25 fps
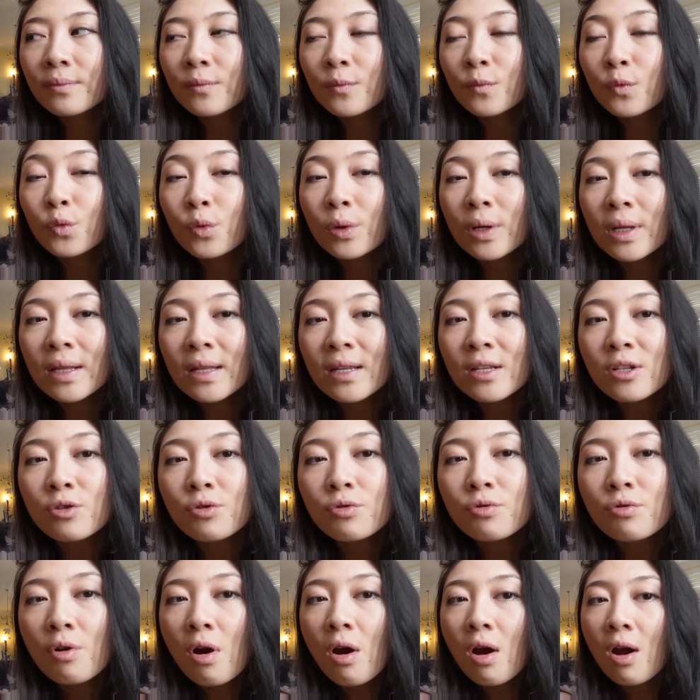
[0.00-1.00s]
really
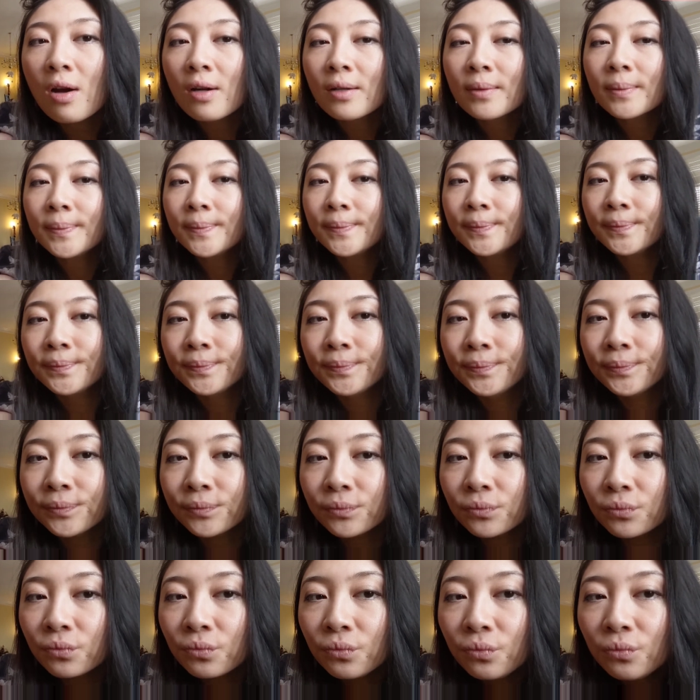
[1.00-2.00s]
strong
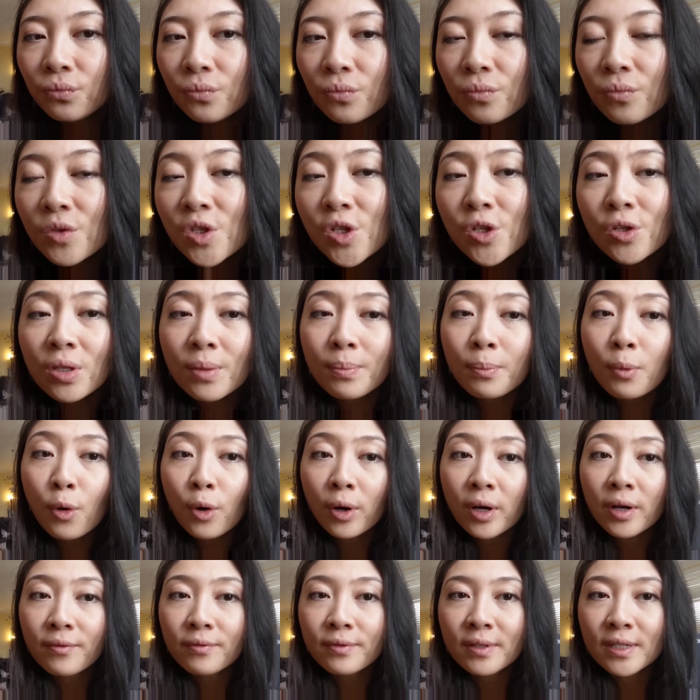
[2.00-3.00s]
to the
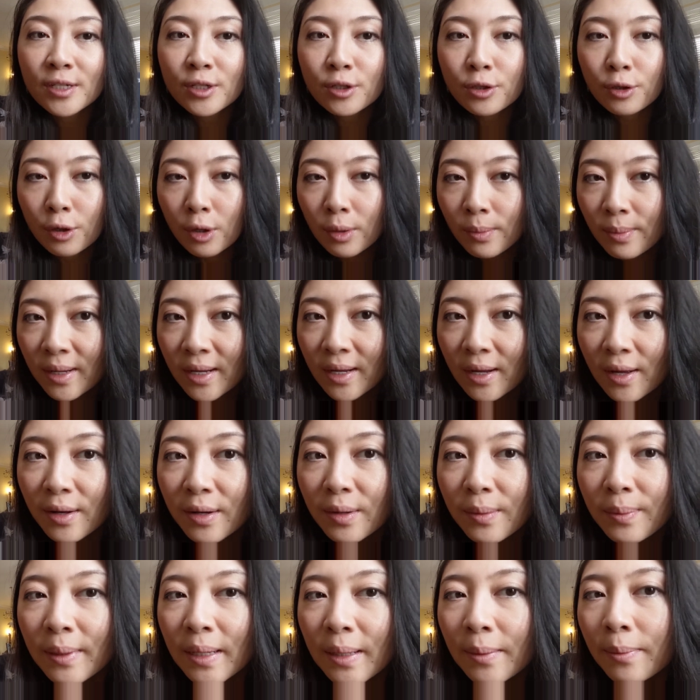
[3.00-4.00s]
point of disturbing
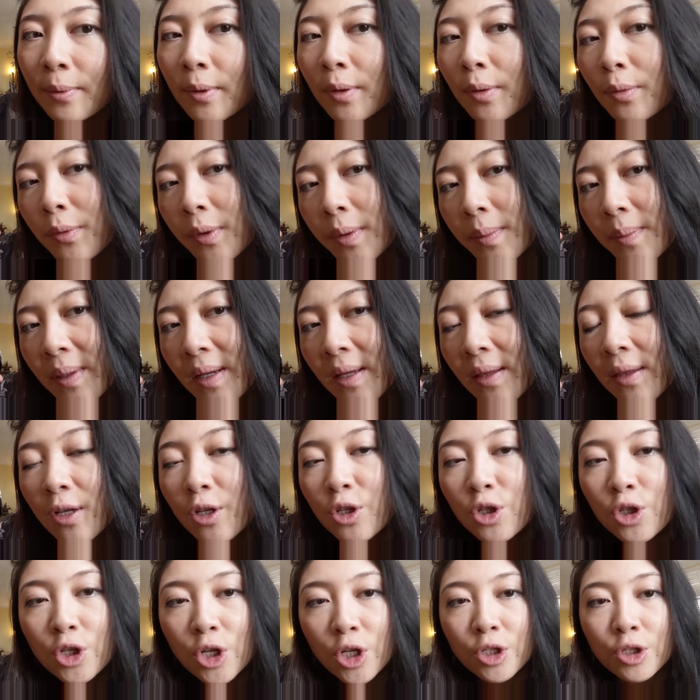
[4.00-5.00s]
other people would be the
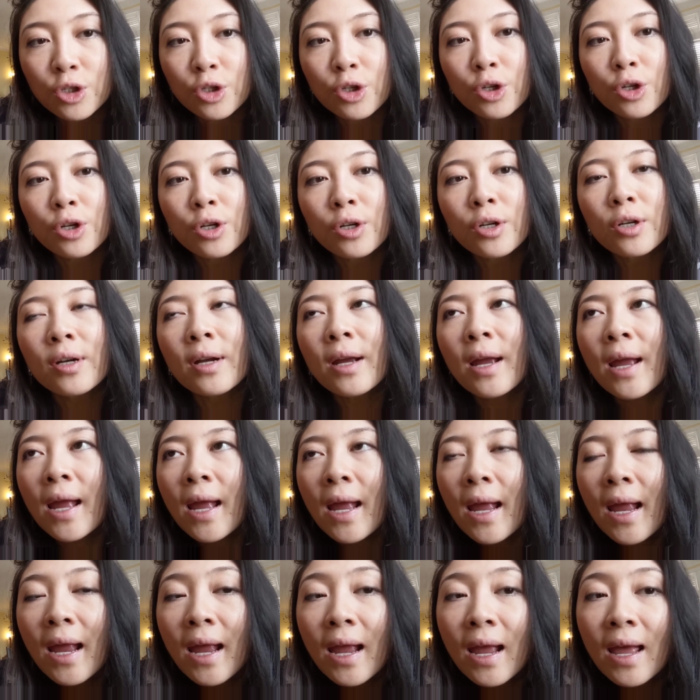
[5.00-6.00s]
ginger
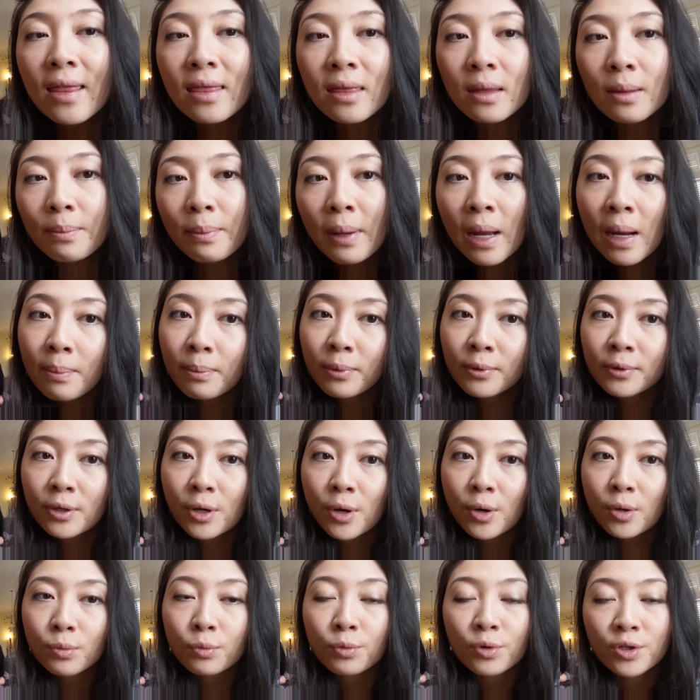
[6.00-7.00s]
and the pepper
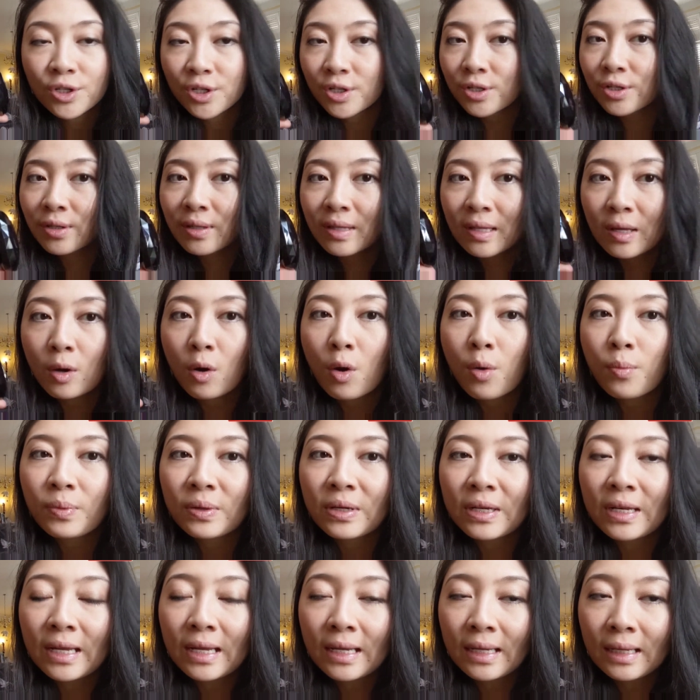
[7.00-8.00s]
note, which is in the
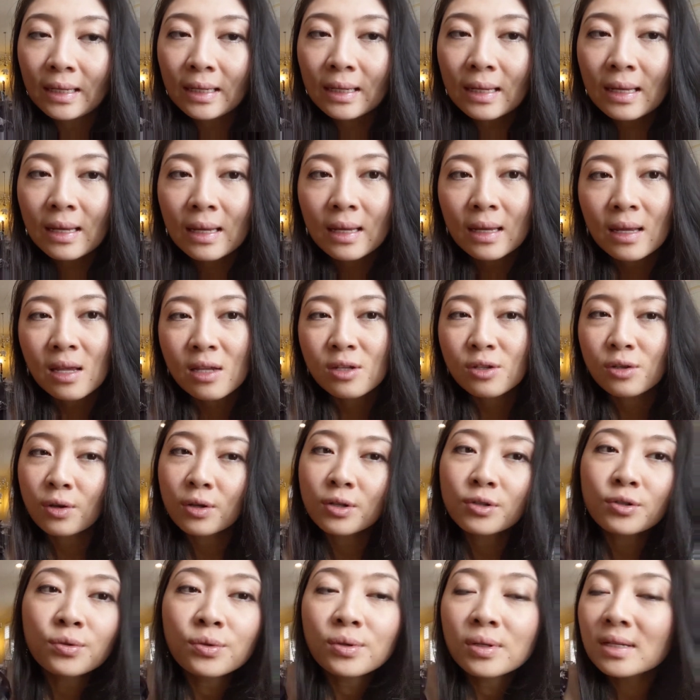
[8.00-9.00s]
opening. So
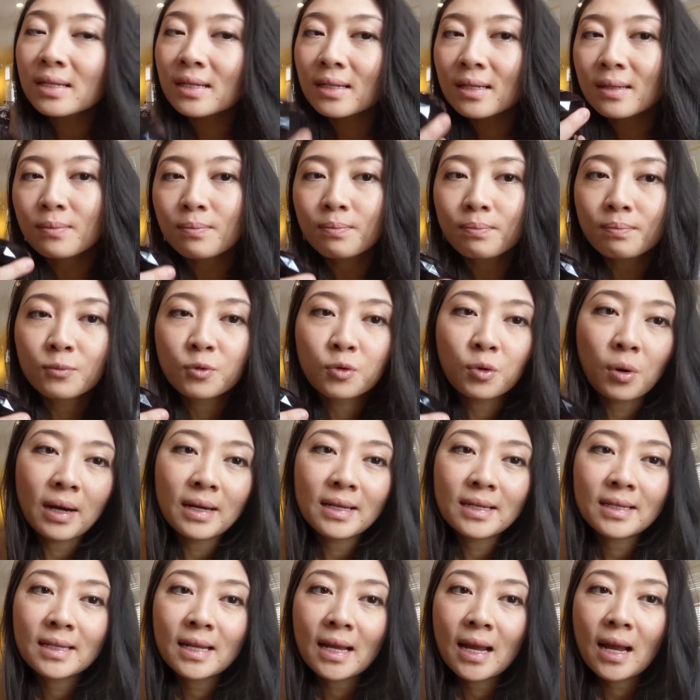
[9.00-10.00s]
as soon as it
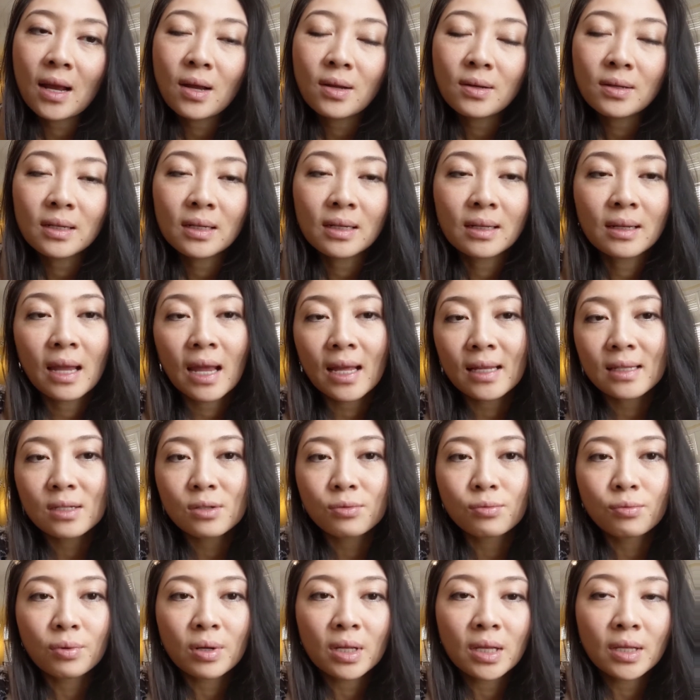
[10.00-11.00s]
dries down, it
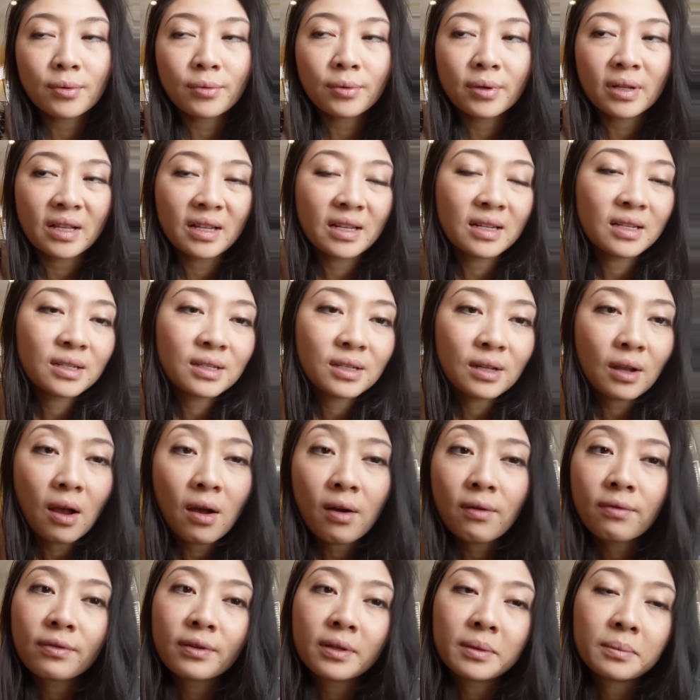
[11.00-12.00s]
gets really, really
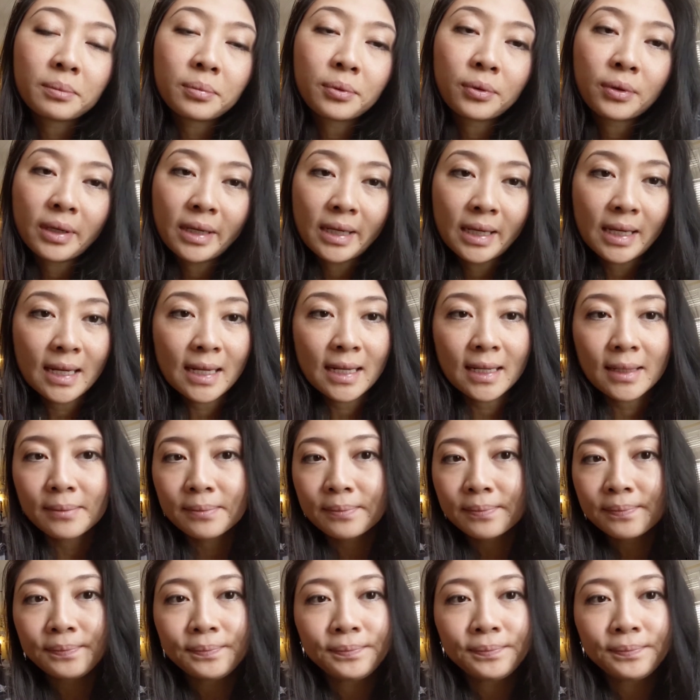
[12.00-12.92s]
soft and pretty.